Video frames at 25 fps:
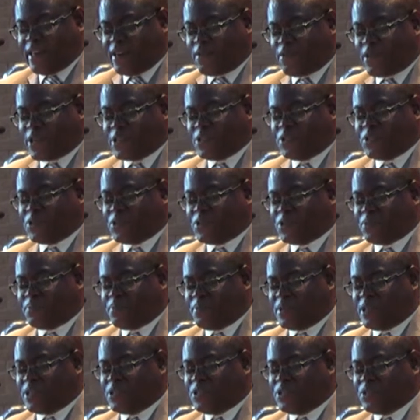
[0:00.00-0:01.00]
I want to
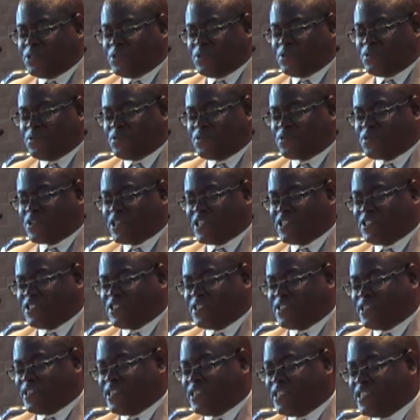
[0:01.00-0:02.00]
submit to you, friends,
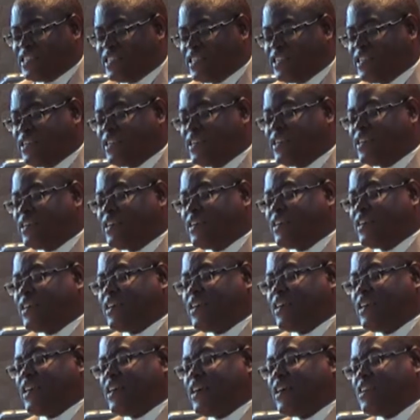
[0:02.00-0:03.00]
that
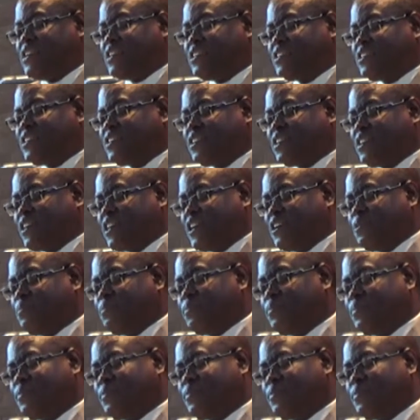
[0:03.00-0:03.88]
anytime